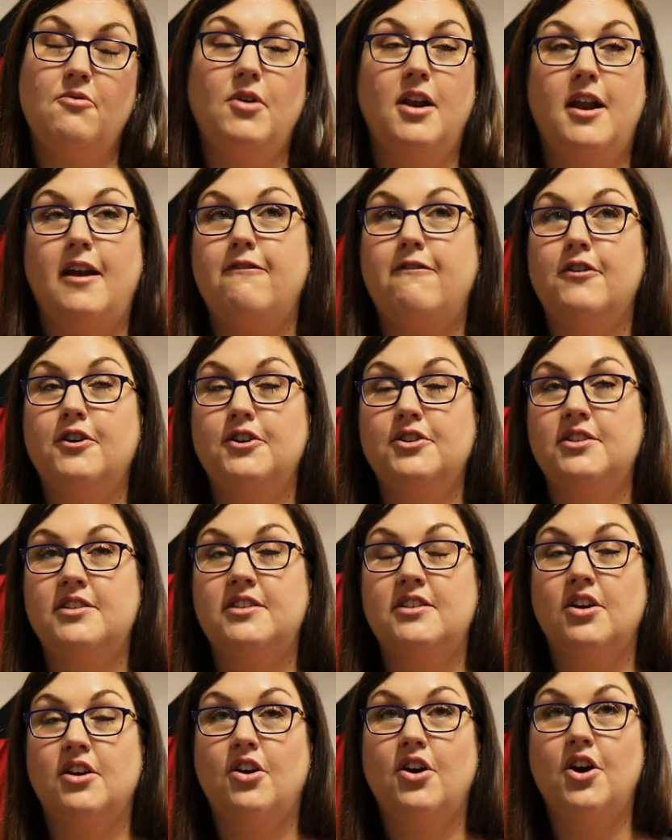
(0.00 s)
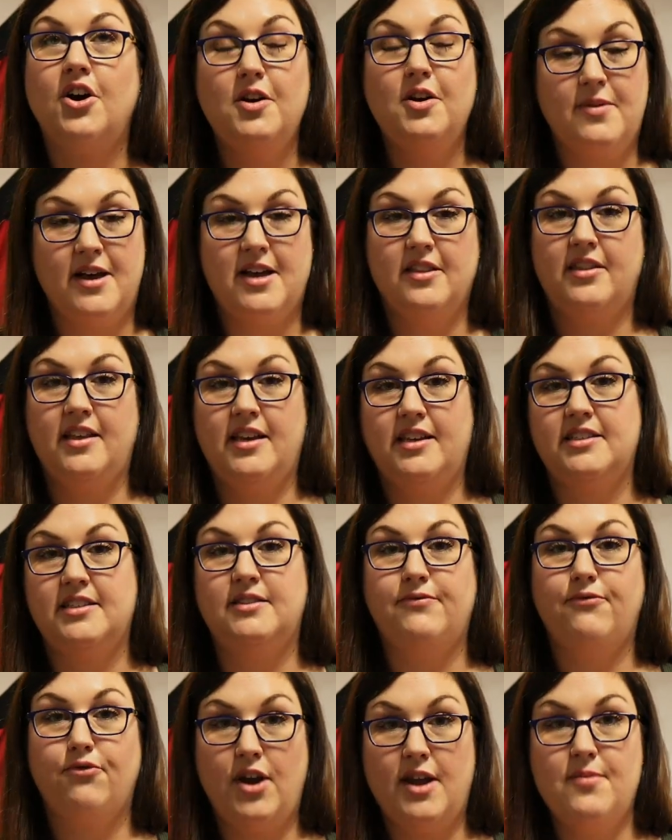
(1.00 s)
When I first heard about this
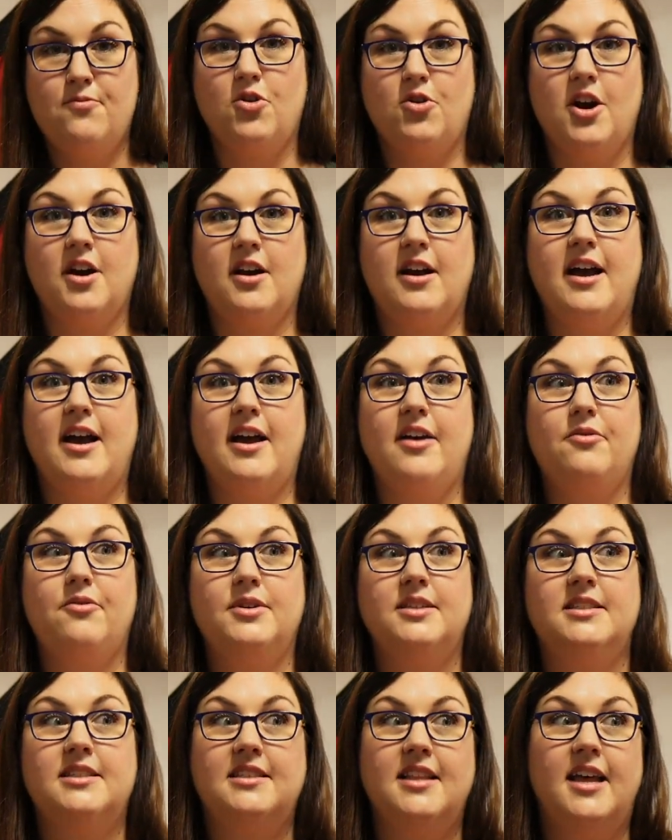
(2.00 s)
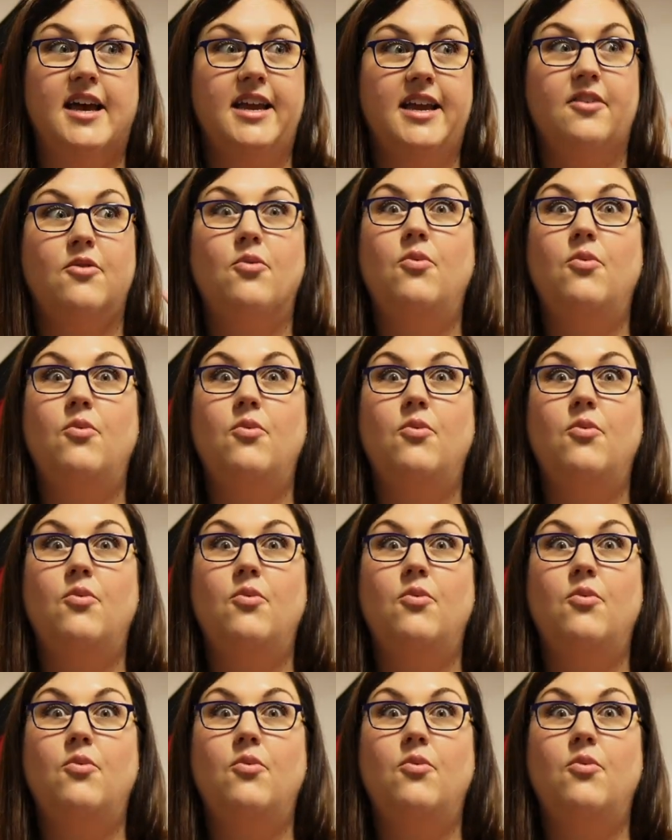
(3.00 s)
framework, I was like,